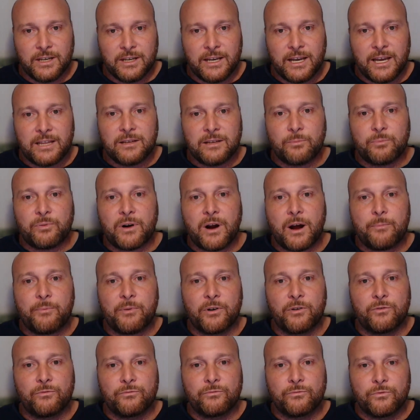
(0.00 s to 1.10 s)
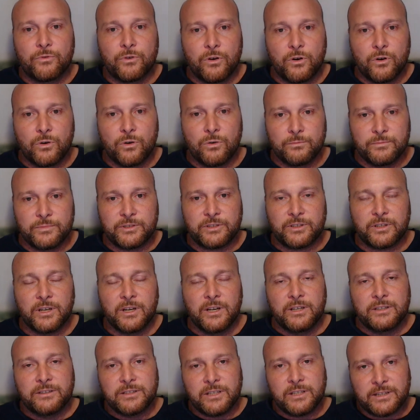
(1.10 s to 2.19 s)
and the proper rooms
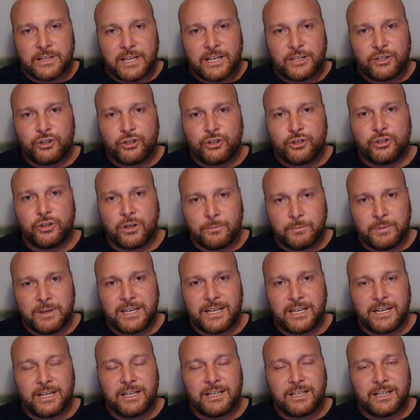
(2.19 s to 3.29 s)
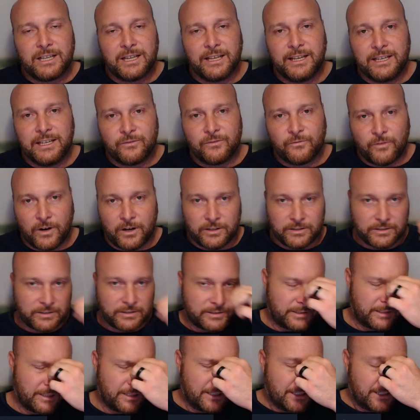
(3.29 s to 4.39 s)
that they should be getting cleaned first.
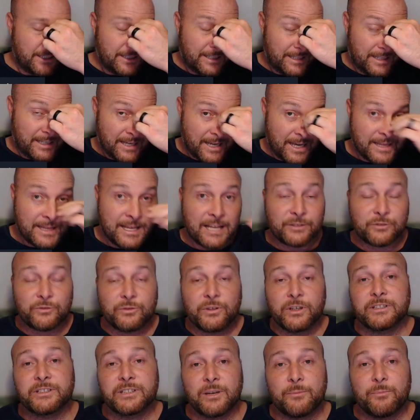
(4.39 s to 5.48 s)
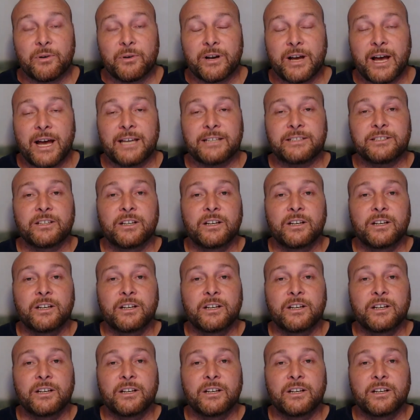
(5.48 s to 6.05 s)
And that's real simple, guys.